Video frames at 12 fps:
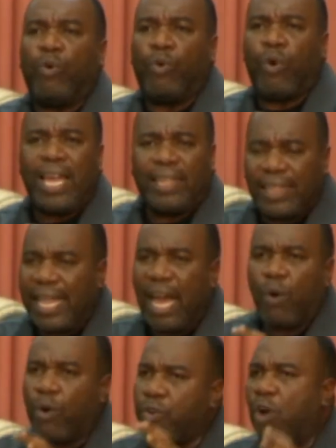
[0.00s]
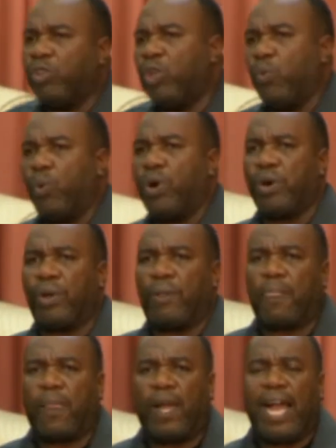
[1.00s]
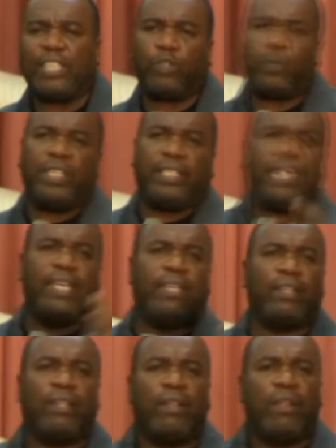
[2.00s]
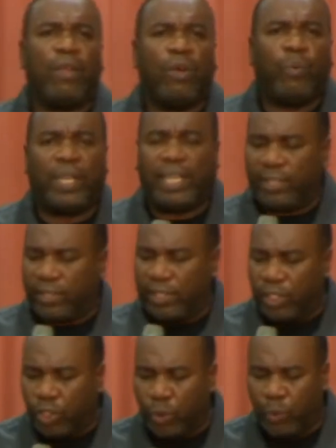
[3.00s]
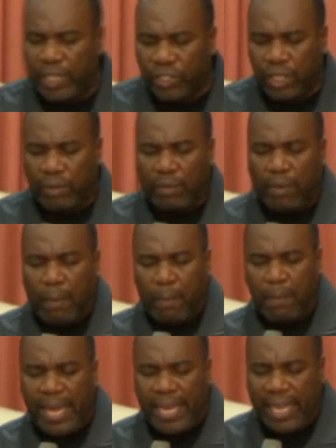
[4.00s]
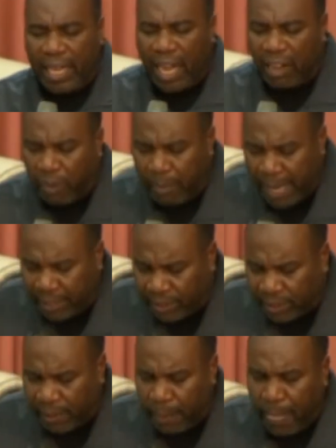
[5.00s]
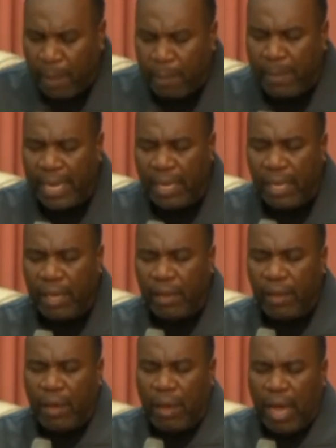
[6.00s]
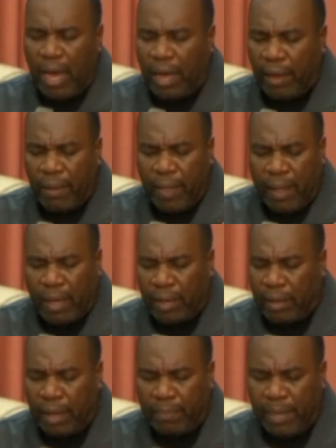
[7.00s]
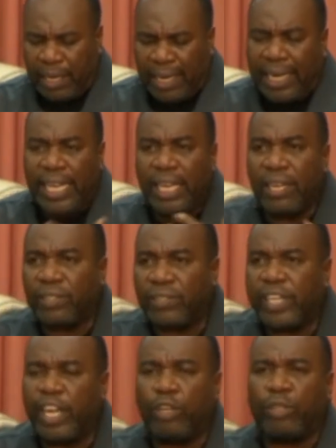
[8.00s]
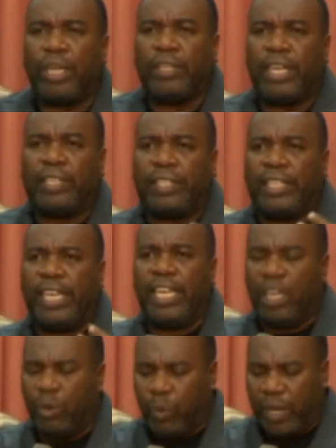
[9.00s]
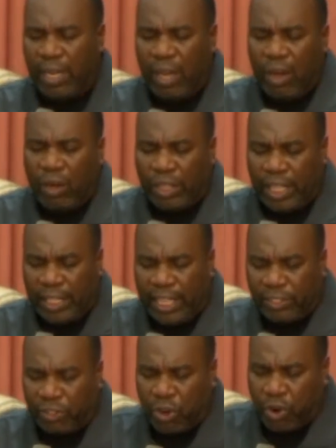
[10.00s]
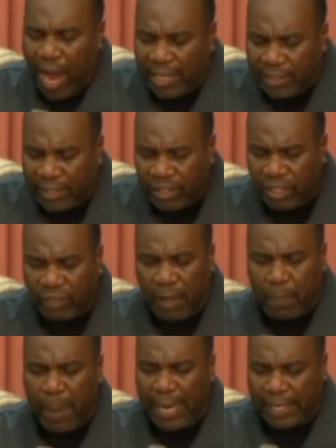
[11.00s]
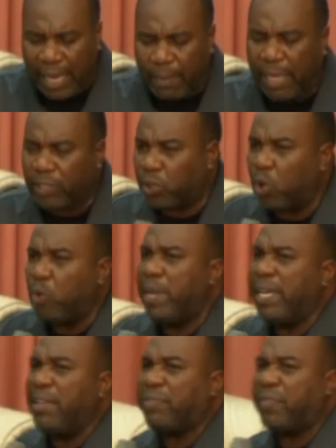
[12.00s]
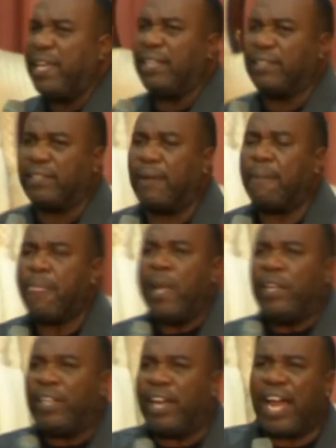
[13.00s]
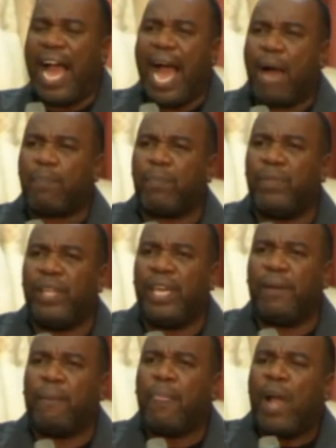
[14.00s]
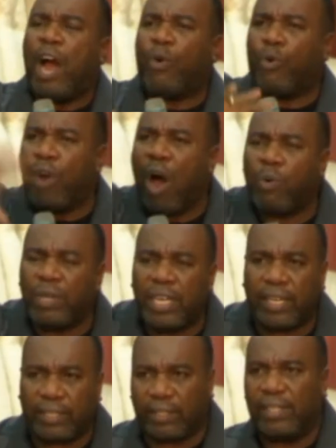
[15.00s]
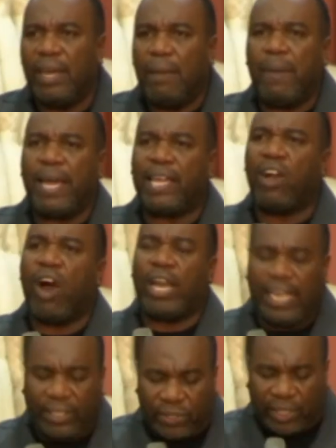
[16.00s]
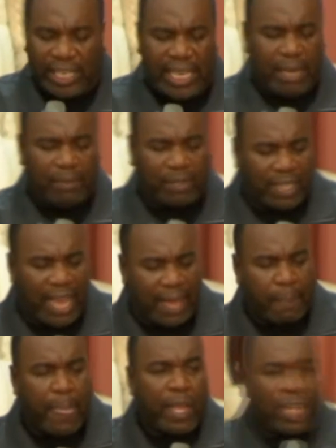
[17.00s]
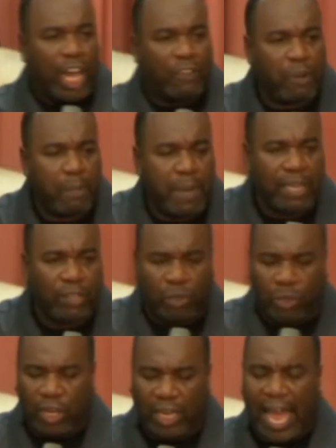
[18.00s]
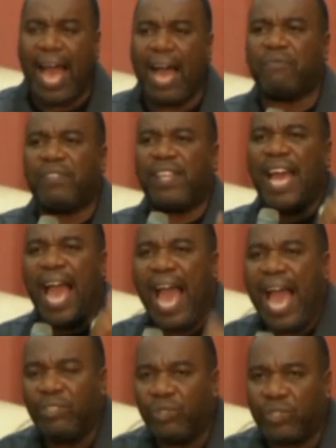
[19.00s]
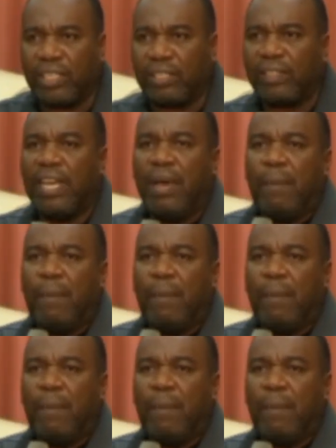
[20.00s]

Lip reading: Right now around the world, as we deal with this situation, many governments, leaders, they're dealing with this crisis of the pandemic. So many things that are happening around us. My God, it seems like government do not have the answers.